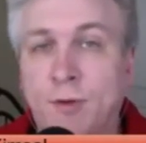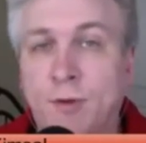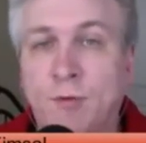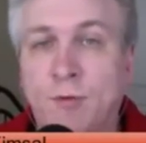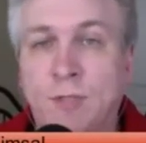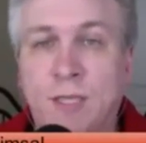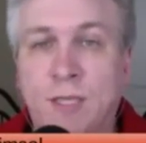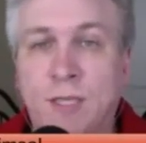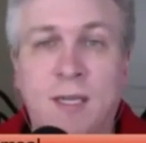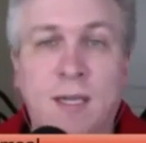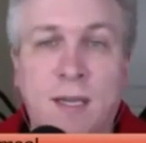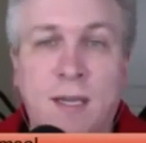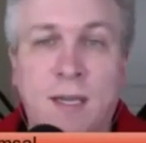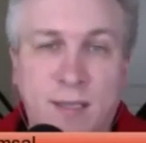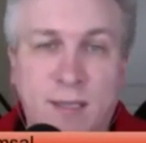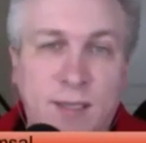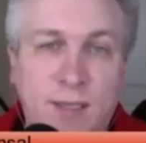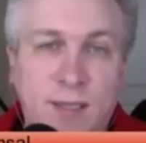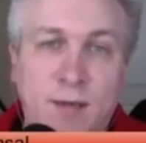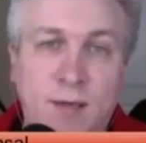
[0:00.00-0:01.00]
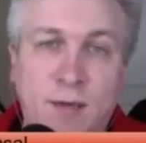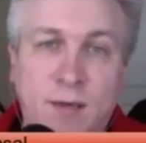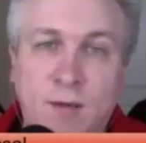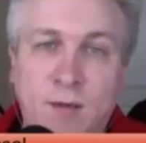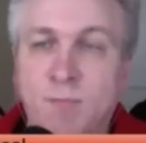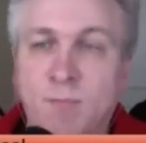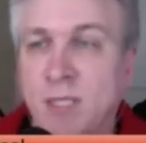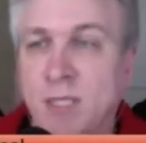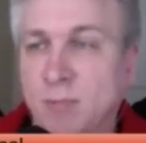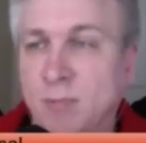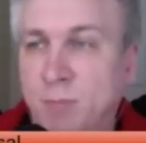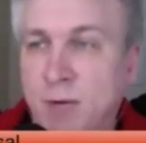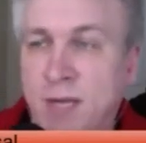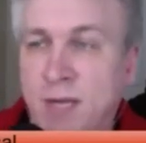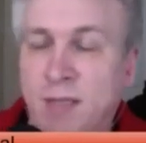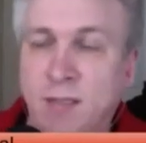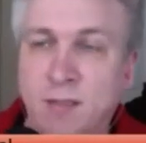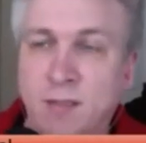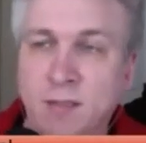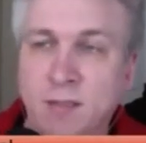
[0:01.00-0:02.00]
you to get an idea of best
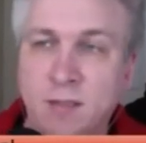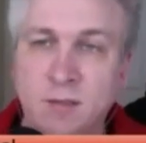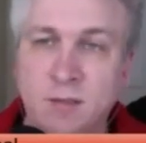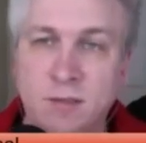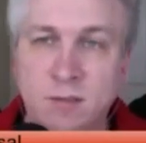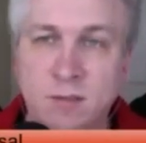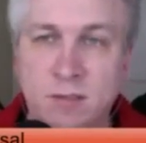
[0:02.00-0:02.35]
practices,